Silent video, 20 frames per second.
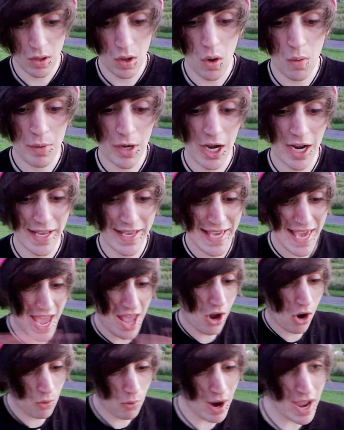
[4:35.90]
Oh my god,
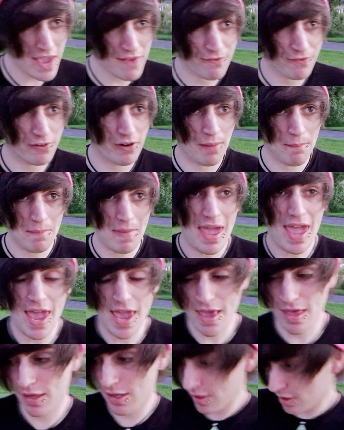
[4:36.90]
get away from me.